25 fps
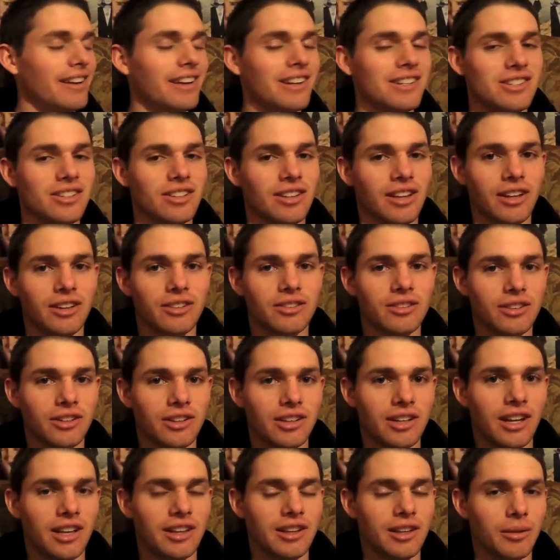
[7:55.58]
And she likes
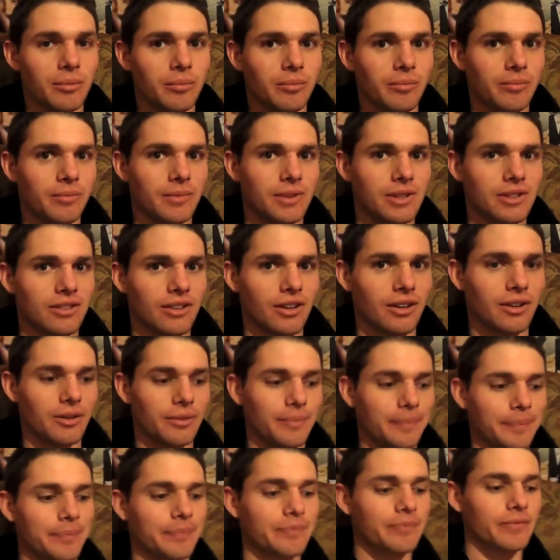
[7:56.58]
looking at them. So,
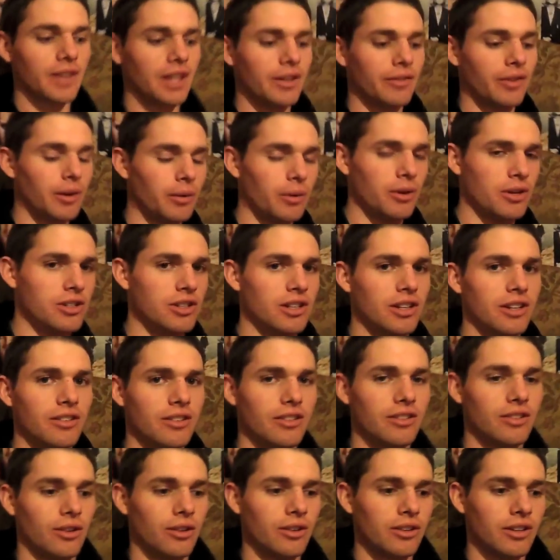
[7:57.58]
if I wear jeans,
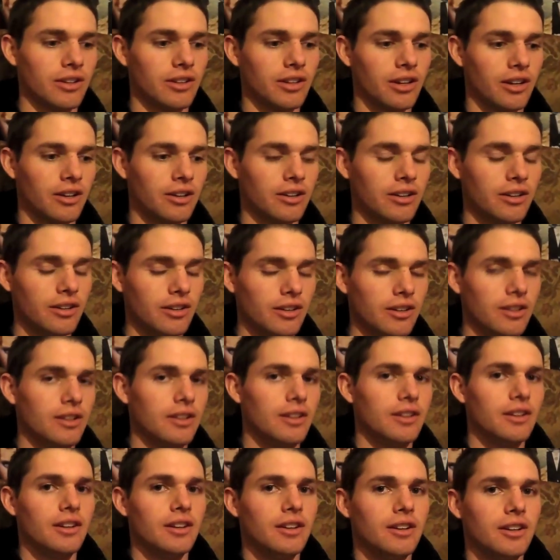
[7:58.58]
it's hard to tell.
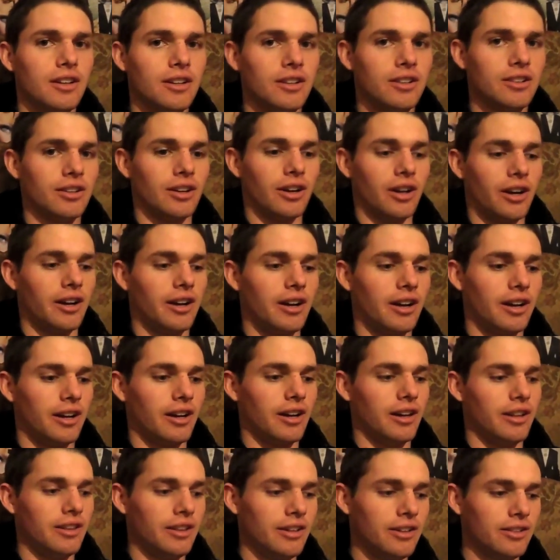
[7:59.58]
So,
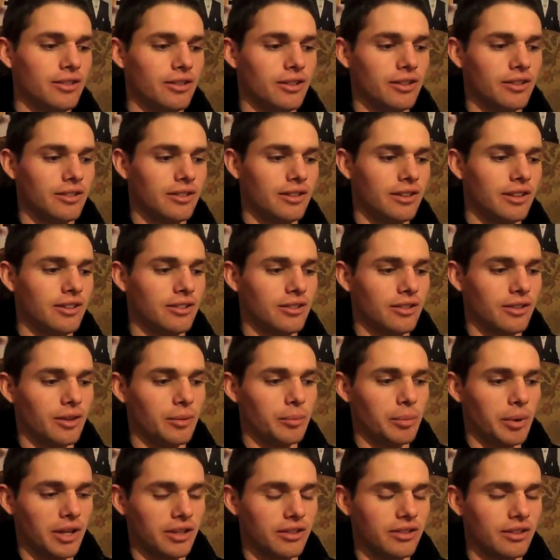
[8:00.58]
these are the
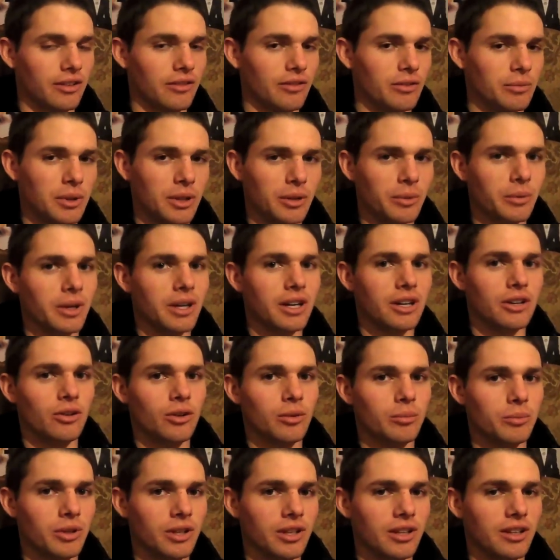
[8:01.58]
best thing for me to wear
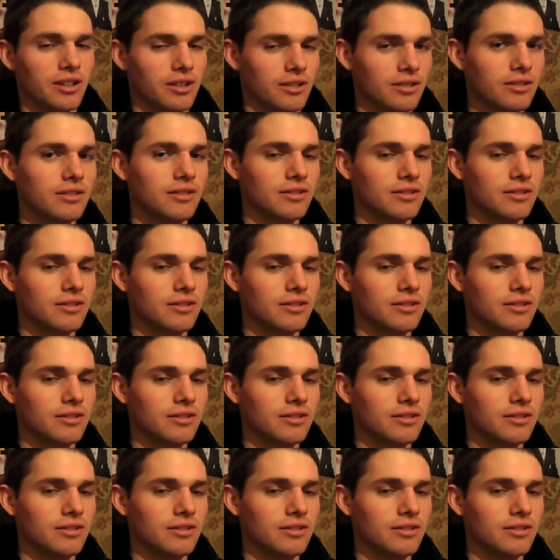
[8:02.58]
normally.